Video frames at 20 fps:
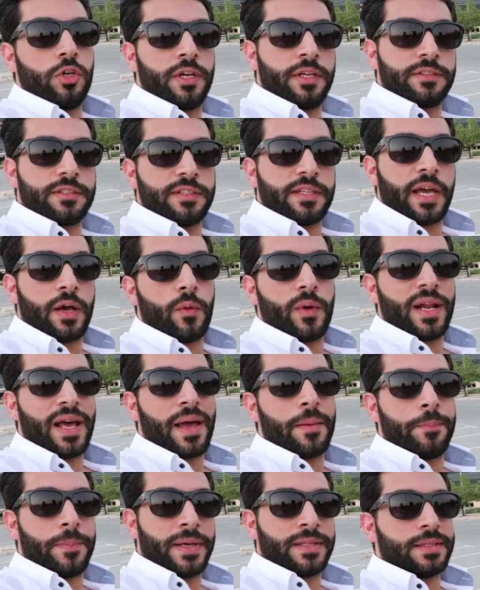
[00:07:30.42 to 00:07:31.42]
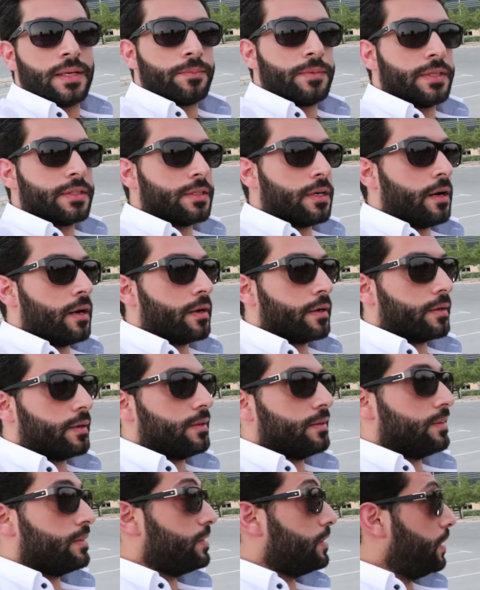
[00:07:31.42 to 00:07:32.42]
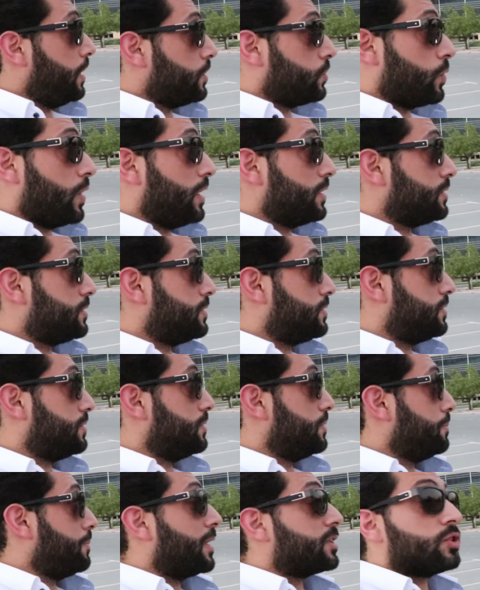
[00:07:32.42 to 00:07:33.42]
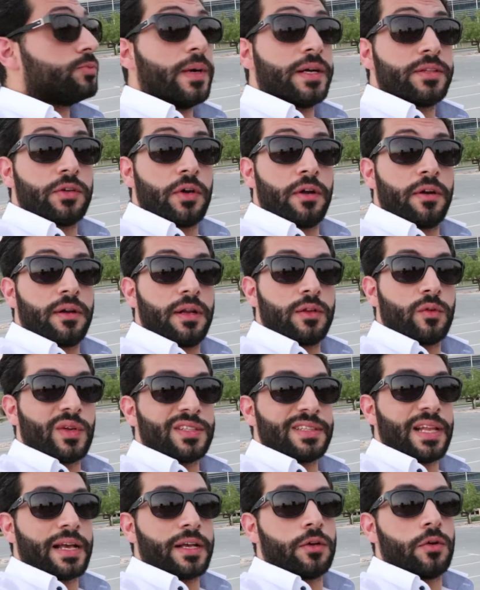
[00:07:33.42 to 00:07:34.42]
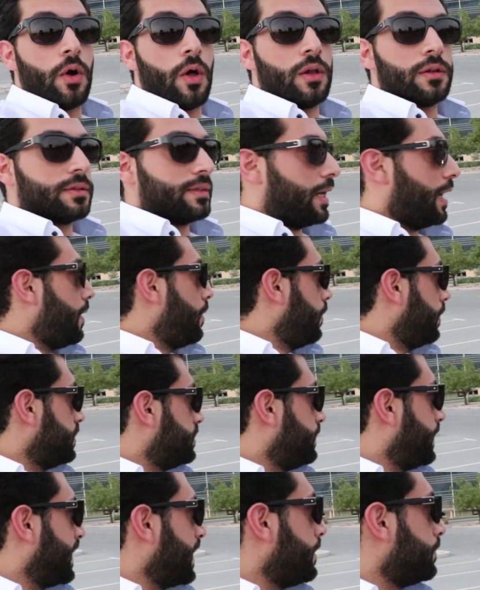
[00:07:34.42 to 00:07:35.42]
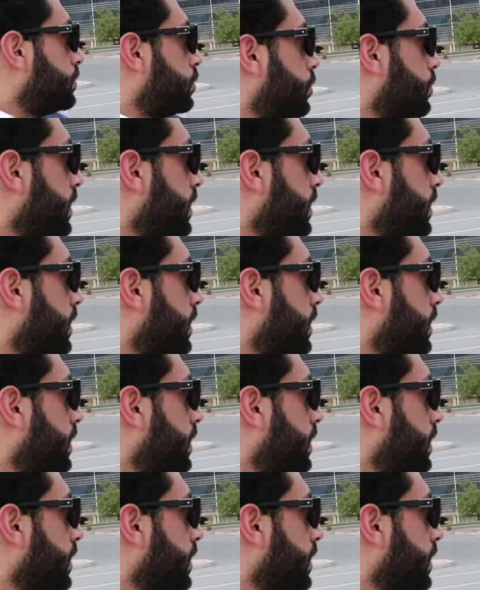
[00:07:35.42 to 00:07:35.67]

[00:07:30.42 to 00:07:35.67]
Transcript: During the day when I picked up the car, it was much better. It was like gold now, it became to